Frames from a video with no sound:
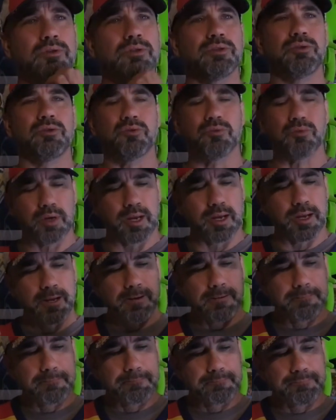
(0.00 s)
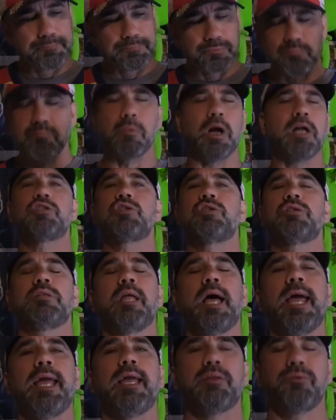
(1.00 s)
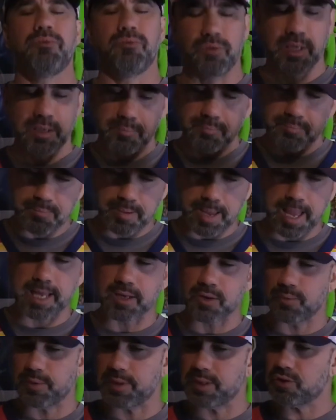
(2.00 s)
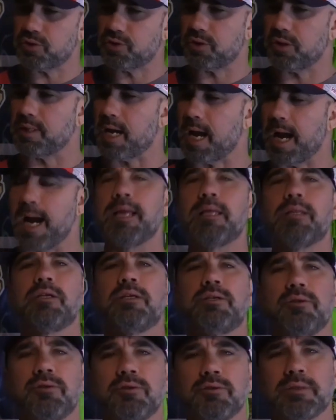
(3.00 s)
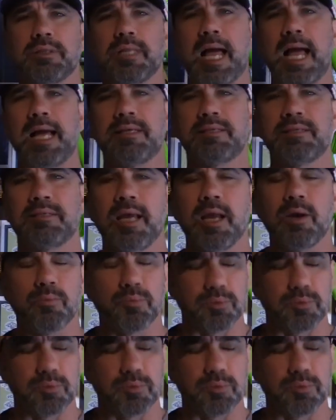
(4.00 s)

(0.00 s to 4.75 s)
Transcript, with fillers: is do much like the Penguins and Islanders last night